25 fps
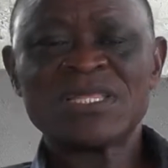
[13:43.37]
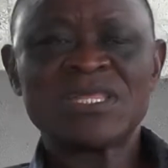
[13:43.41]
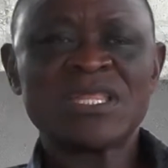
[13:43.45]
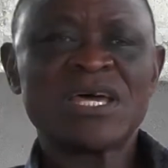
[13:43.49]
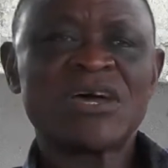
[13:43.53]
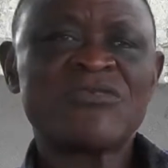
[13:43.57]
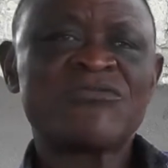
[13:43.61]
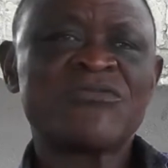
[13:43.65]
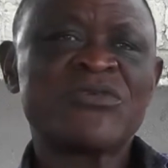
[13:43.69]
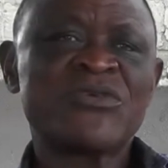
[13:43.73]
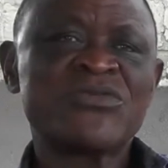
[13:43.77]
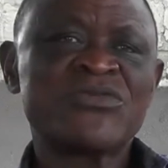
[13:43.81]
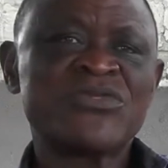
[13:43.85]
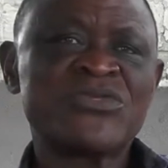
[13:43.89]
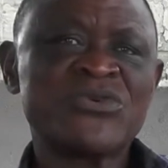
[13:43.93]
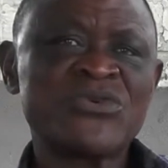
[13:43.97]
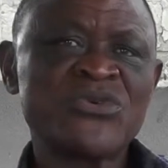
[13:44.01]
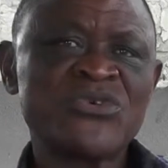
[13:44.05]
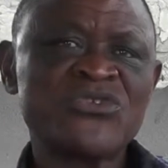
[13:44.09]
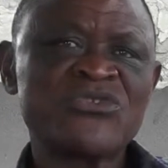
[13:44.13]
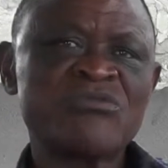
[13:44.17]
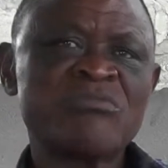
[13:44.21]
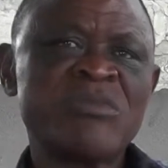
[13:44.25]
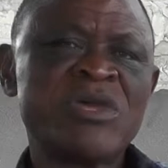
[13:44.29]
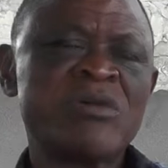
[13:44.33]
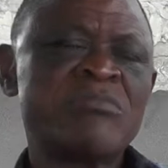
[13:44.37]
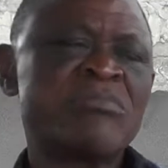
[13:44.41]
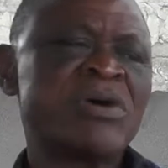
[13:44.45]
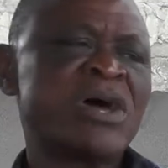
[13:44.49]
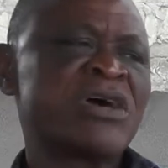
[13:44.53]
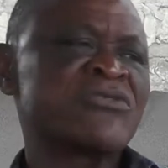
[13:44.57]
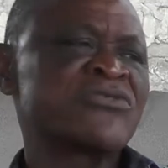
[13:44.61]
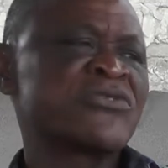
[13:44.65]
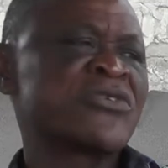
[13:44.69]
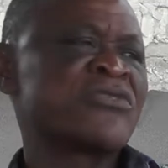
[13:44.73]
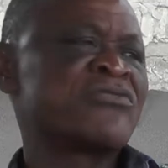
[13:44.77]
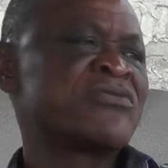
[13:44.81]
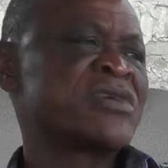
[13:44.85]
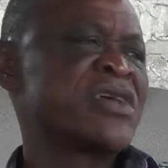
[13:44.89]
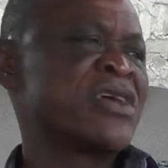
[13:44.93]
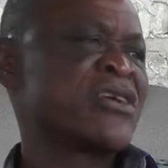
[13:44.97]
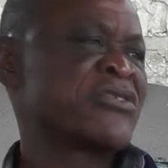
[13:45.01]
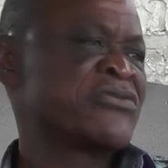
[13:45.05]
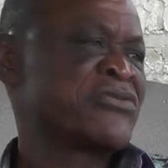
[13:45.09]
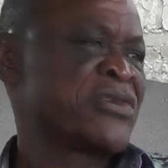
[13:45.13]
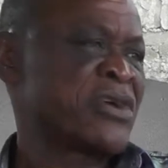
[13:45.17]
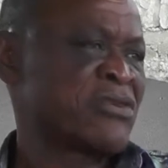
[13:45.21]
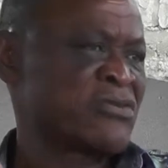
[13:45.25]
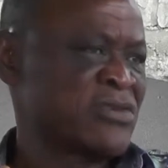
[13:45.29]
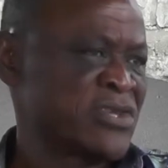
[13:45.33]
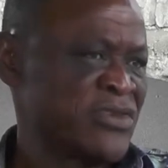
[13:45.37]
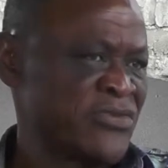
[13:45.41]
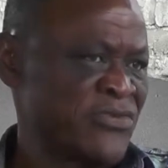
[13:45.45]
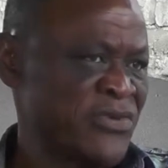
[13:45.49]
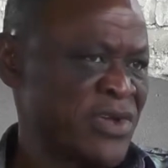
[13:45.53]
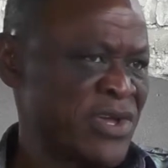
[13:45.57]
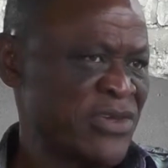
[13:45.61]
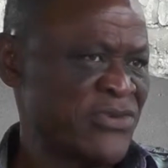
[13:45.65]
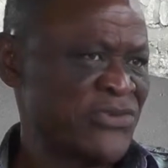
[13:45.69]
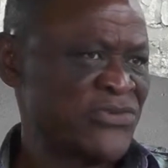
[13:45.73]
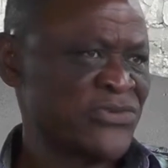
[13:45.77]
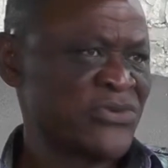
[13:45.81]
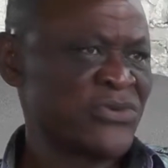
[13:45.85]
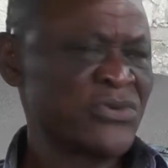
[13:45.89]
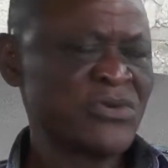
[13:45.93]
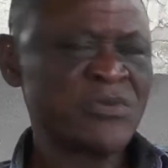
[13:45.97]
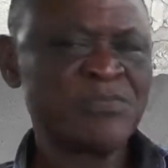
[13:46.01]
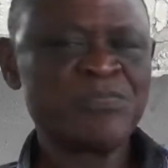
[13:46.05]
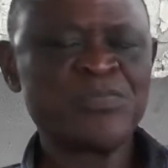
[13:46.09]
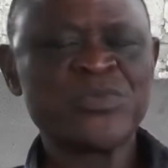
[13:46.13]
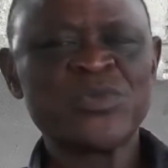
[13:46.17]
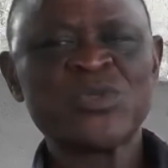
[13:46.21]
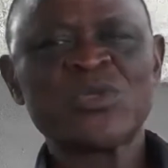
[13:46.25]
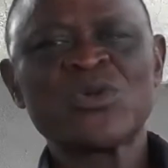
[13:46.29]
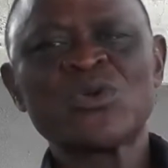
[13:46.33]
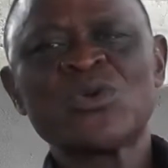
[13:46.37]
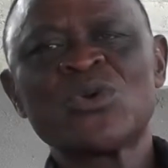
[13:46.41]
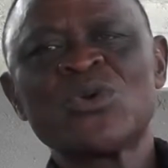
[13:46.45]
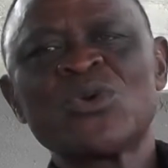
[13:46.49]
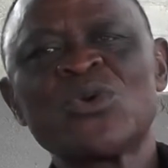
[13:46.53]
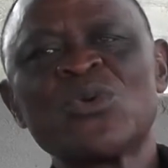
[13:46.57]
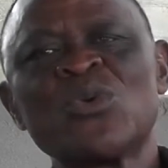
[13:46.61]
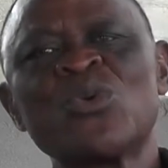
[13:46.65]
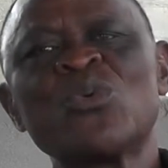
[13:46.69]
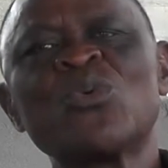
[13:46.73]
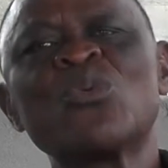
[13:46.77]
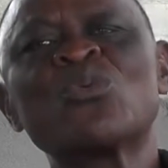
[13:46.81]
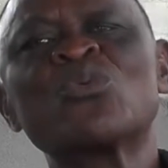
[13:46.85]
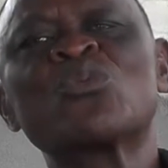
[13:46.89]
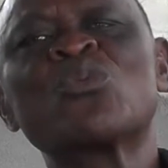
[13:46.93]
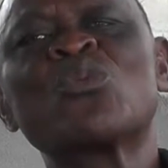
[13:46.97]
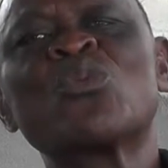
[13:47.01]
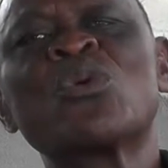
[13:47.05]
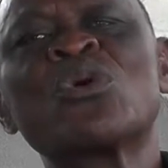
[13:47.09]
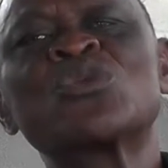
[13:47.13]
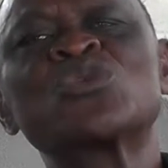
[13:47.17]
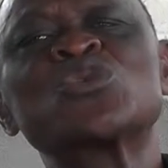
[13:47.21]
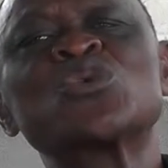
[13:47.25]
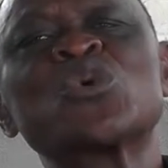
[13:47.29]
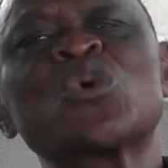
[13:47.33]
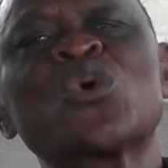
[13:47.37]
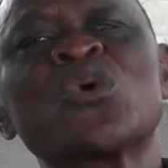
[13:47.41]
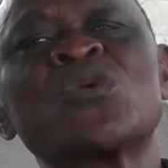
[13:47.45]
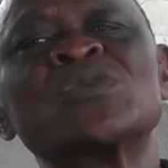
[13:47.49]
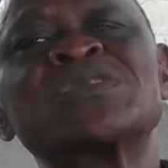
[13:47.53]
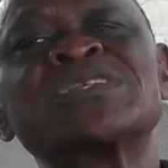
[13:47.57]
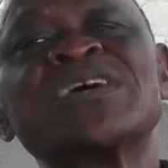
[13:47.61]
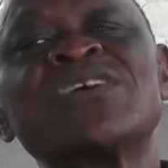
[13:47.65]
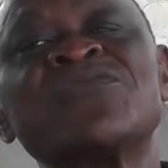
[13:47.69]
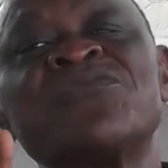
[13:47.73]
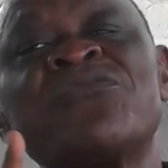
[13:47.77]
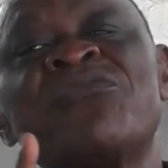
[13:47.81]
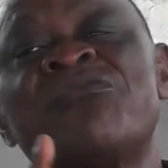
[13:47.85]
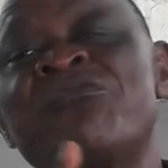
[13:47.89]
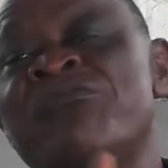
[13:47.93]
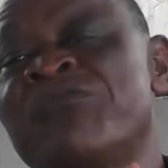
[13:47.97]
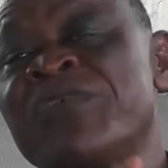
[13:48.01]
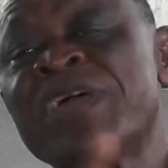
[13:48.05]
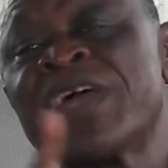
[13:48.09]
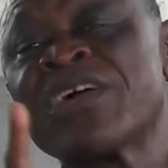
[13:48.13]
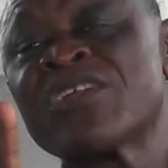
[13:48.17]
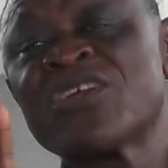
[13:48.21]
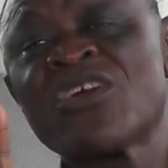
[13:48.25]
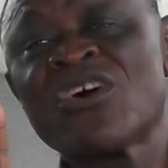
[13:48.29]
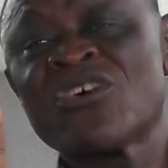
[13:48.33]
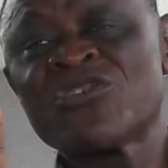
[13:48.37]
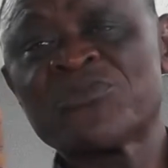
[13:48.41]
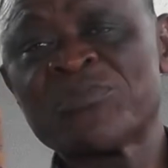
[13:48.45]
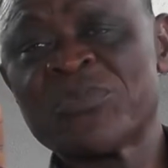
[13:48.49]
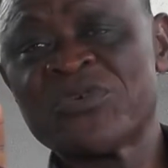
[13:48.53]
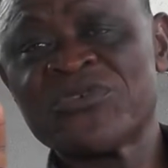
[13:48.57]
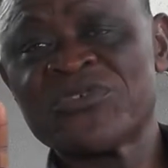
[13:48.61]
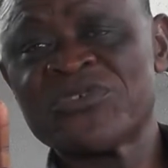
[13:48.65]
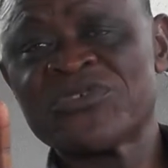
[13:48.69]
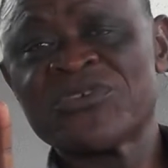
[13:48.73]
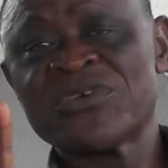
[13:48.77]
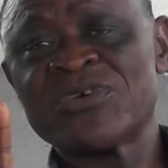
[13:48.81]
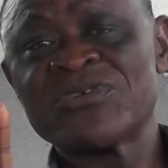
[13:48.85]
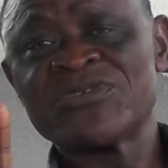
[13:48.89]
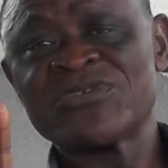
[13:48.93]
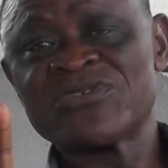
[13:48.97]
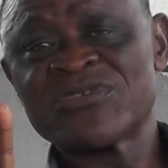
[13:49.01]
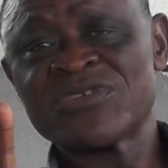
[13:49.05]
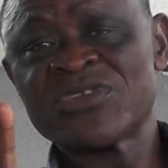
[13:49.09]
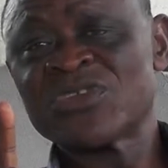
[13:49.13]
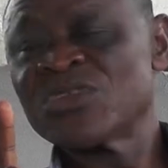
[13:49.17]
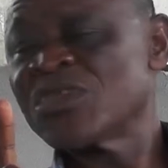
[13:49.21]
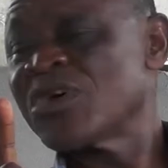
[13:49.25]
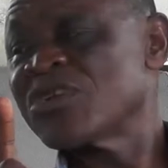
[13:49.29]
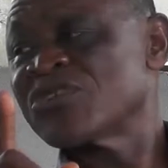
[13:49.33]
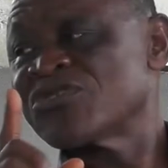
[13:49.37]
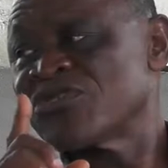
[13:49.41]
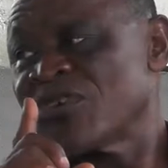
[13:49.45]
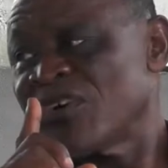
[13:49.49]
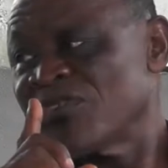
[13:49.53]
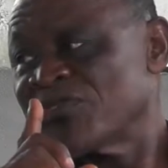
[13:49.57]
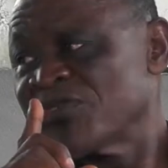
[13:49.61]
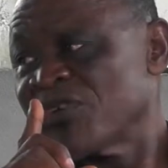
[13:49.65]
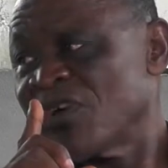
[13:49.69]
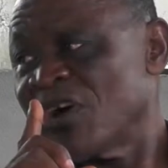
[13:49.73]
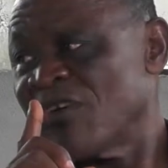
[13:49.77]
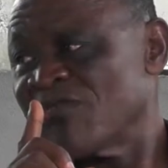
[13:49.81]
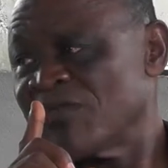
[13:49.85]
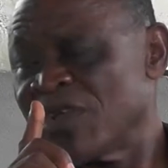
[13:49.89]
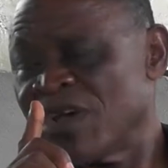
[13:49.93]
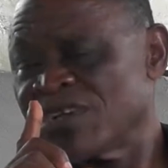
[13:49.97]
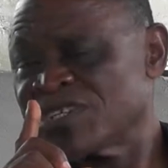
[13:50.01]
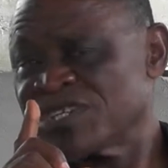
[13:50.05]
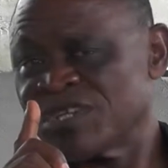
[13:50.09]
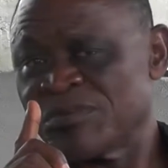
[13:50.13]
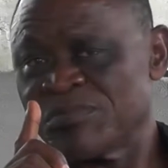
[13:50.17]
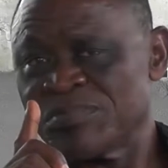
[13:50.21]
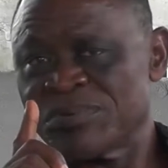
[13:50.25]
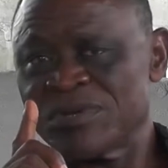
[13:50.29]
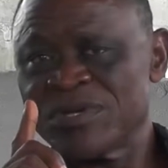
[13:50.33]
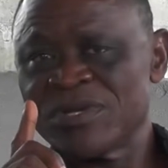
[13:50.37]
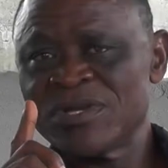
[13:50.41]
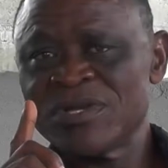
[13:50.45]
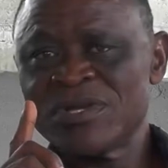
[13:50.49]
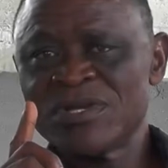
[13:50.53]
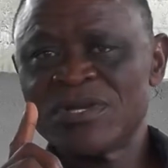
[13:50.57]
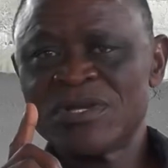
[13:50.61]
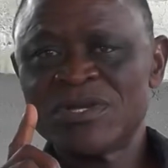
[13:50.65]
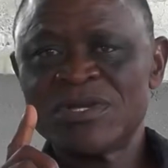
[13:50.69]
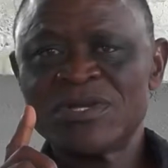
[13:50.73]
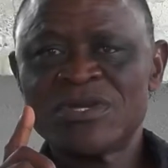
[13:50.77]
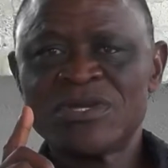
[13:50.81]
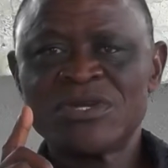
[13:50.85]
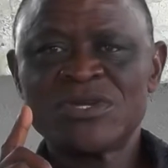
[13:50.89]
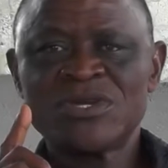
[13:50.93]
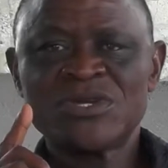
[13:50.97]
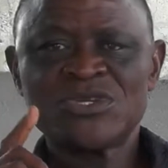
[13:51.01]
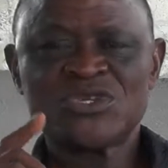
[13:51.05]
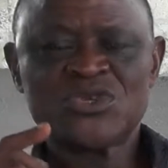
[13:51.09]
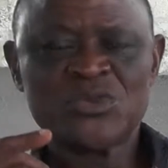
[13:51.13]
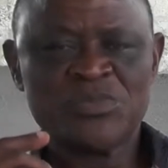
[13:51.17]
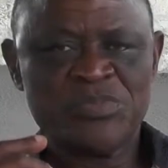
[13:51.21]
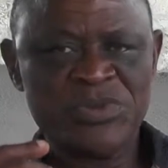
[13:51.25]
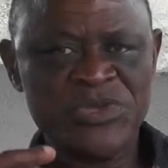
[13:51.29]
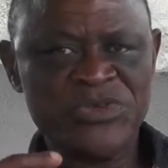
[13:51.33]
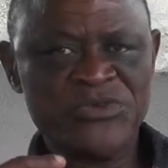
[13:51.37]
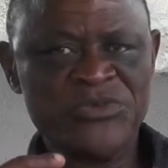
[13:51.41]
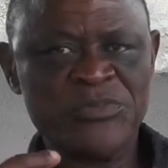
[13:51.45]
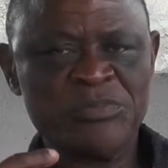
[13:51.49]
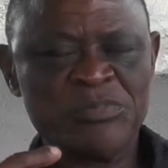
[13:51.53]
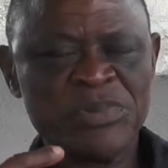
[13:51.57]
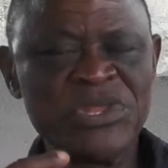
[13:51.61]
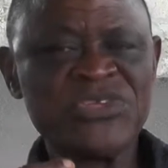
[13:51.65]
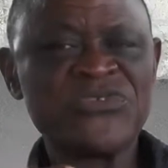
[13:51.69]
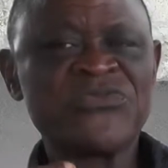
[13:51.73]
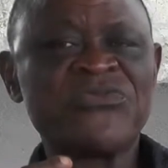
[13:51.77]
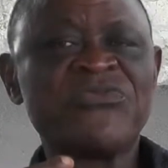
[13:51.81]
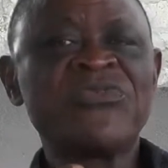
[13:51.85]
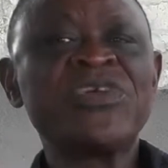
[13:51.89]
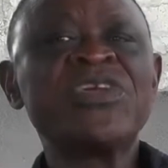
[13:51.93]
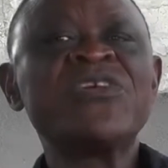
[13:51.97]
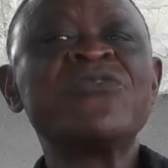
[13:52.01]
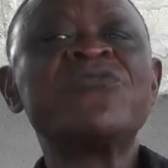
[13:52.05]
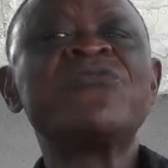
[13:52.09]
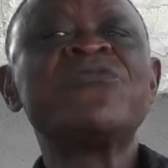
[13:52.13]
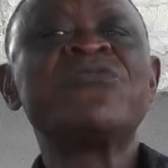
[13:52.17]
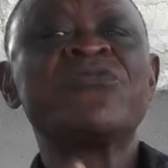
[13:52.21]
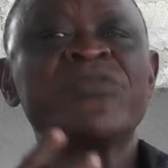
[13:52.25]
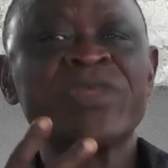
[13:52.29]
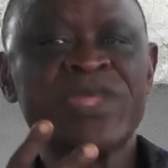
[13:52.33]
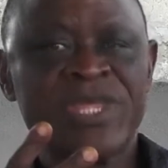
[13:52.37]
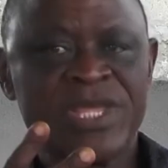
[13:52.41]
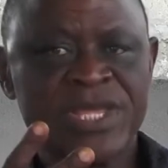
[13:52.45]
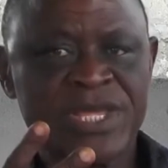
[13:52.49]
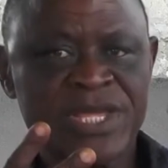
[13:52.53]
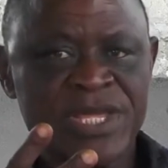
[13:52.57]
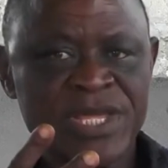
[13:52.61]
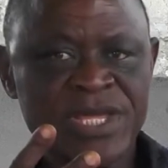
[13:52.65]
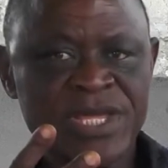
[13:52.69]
that for those members of the Executive Council who would want to contest various positions, not just governorship, please feel free